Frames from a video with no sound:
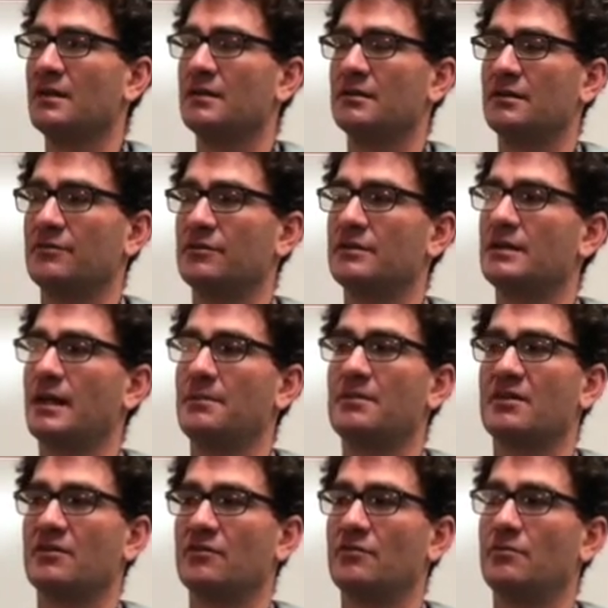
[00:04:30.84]
Different
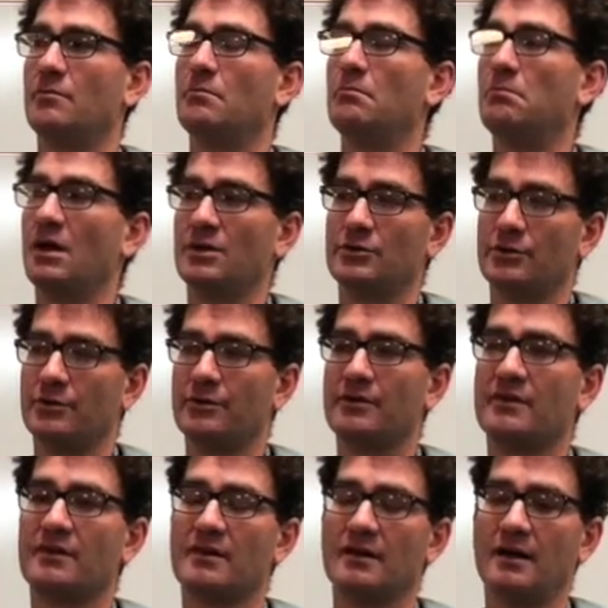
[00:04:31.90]
types of
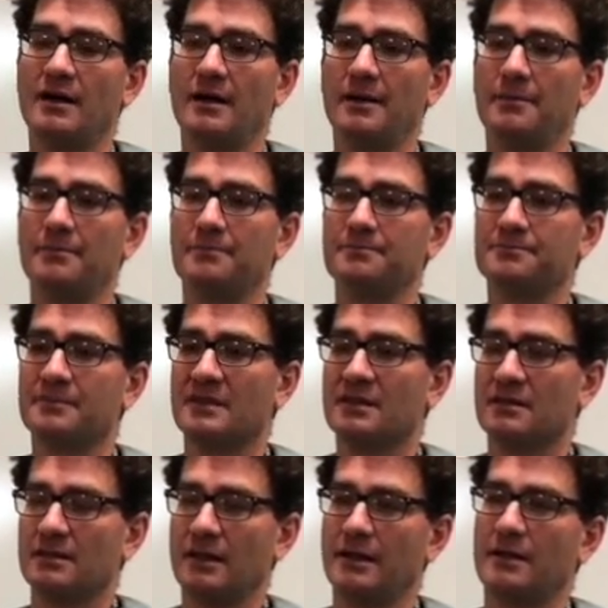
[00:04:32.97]
butters,
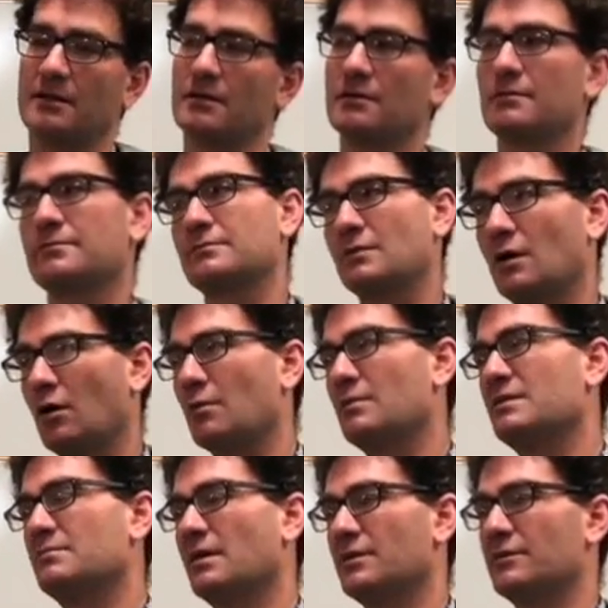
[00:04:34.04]
like
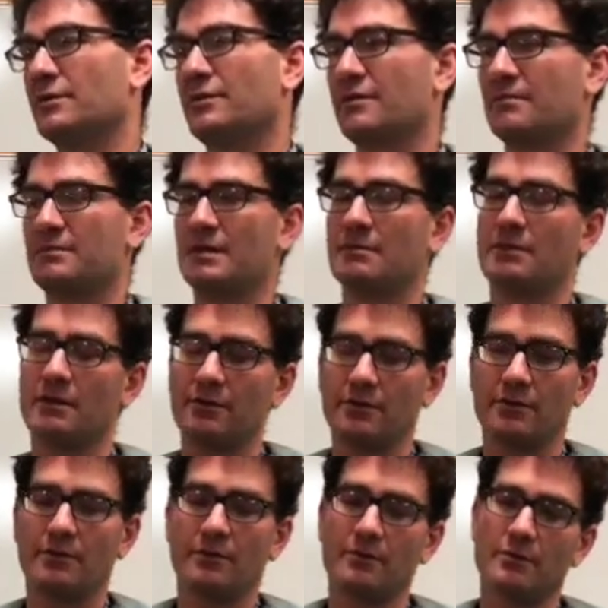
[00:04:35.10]
almond butters and peanut
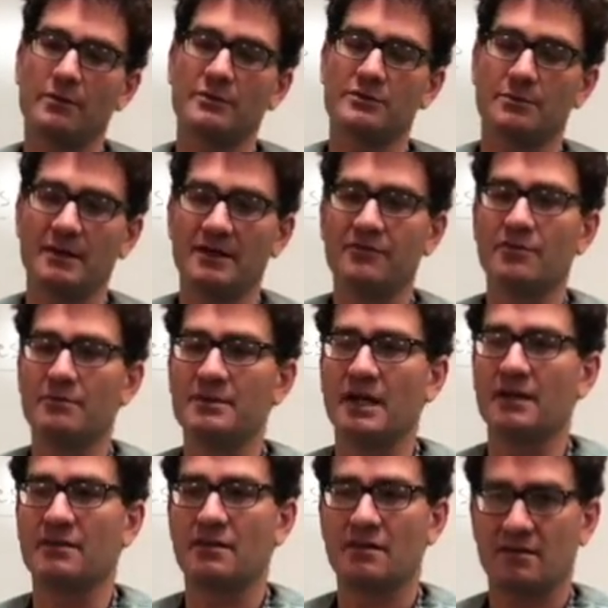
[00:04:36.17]
butters, which are made from
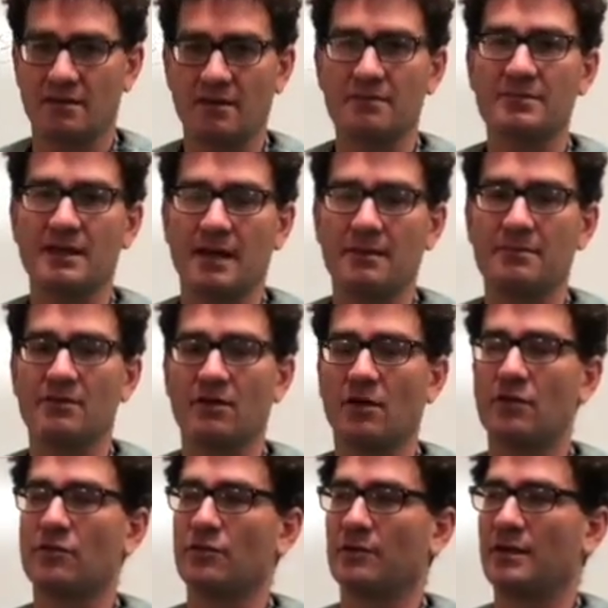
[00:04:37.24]
nuts, sometimes
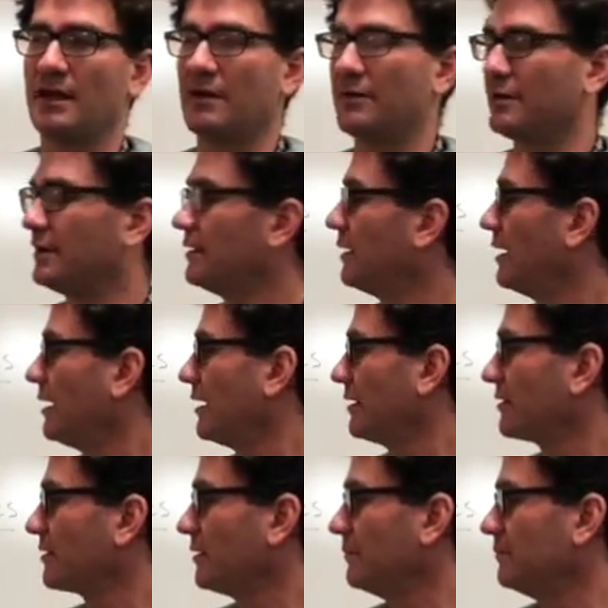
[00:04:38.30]
also carry
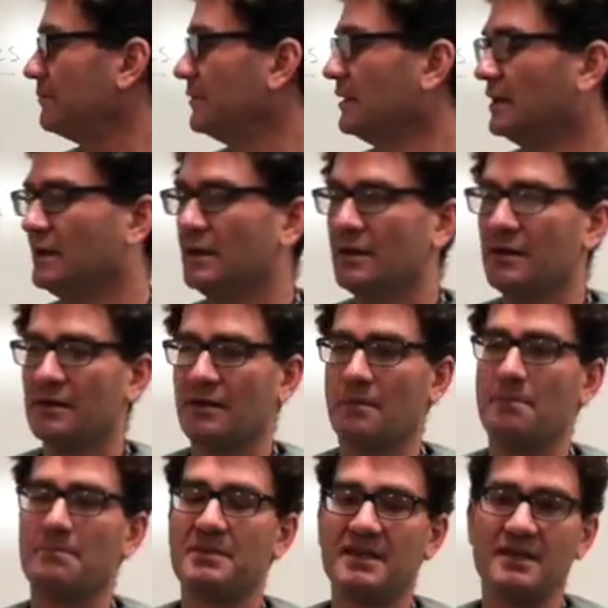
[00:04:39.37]
some
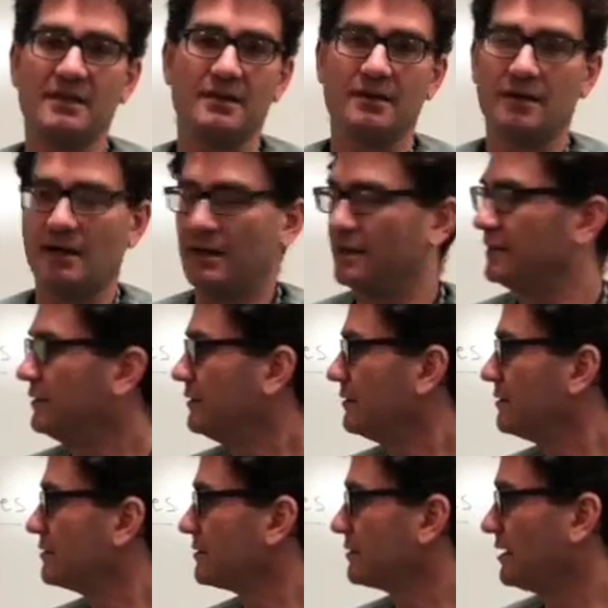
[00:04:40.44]
pea
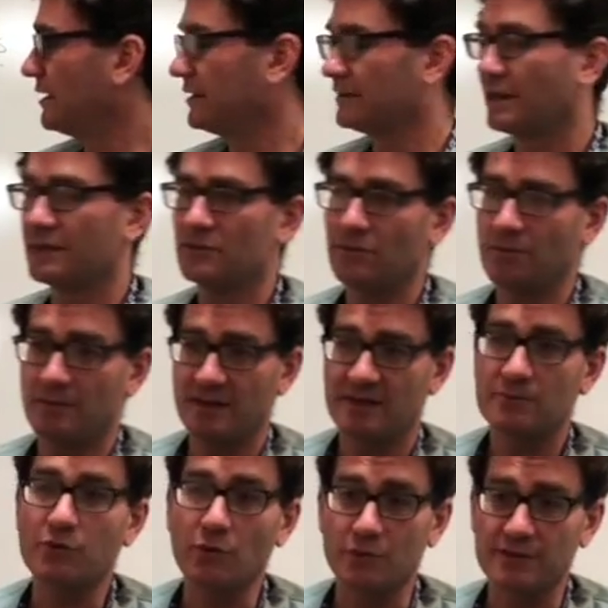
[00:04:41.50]
and
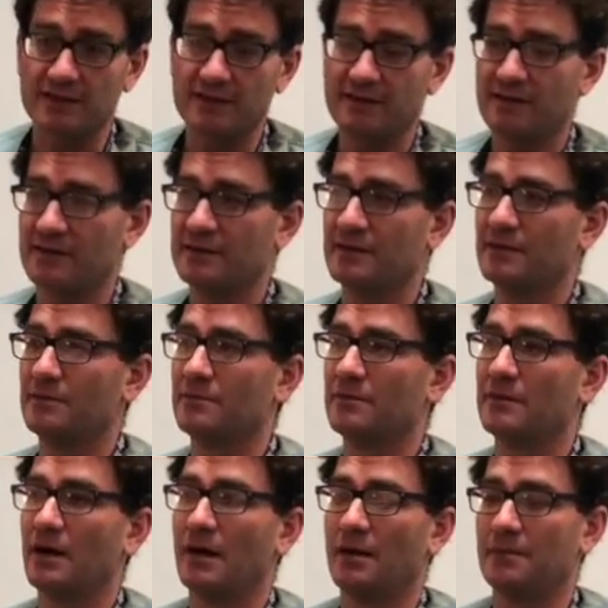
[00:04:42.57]
lentil-based proteins in
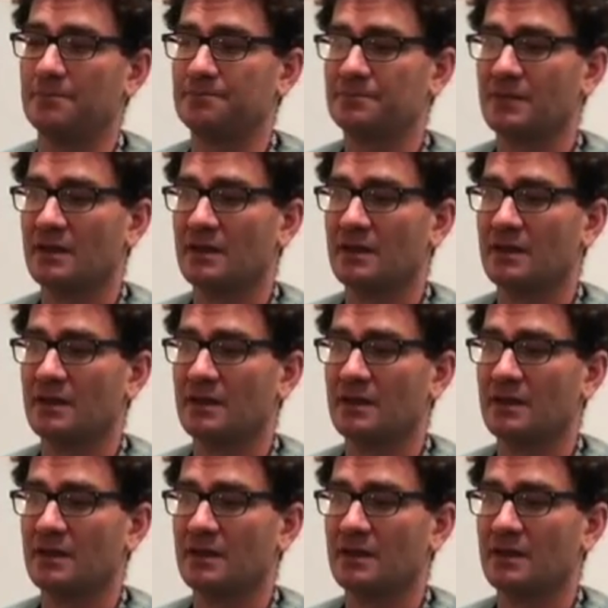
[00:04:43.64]
them.